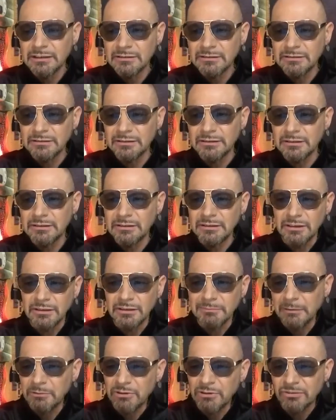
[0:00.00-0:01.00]
you know,
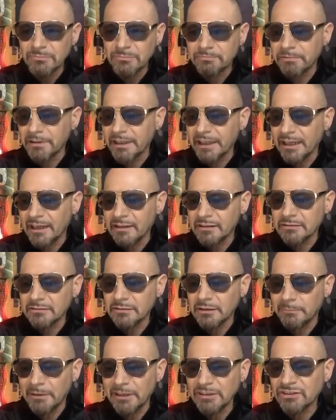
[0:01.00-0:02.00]
maybe we should bring out
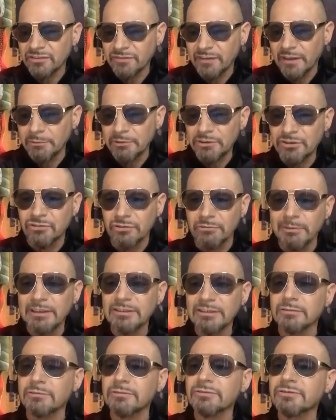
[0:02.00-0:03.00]
a bunch of our
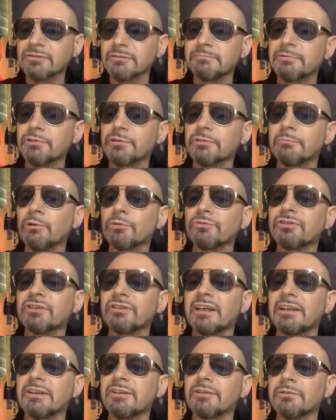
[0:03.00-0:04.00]
instrumentals and put them all
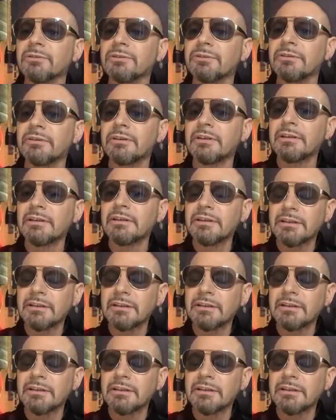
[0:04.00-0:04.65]
together and